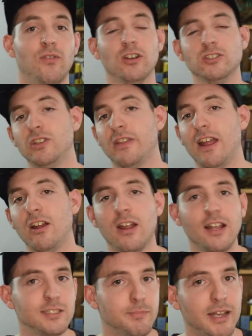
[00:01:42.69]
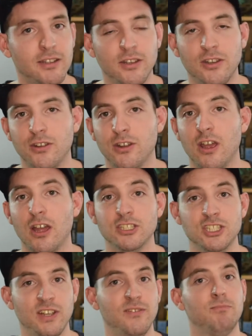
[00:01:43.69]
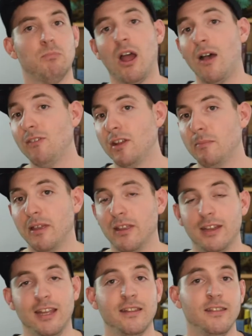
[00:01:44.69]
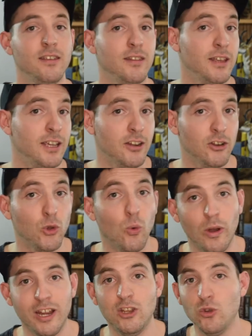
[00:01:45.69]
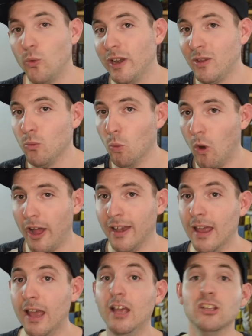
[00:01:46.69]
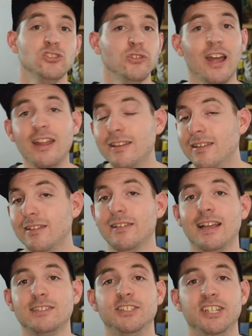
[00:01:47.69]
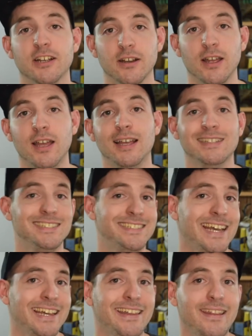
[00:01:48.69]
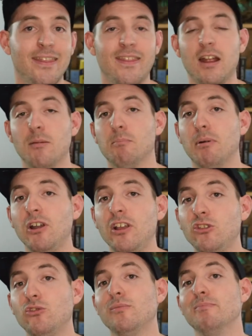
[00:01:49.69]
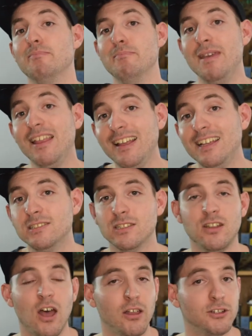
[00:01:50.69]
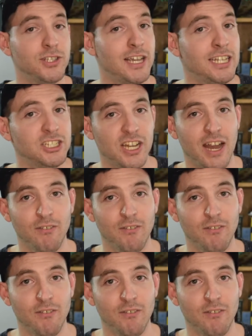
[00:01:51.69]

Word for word: First, they are not expected to achieve profitability until the year 2021. So not until next year. Second, they are burning through millions of dollars each and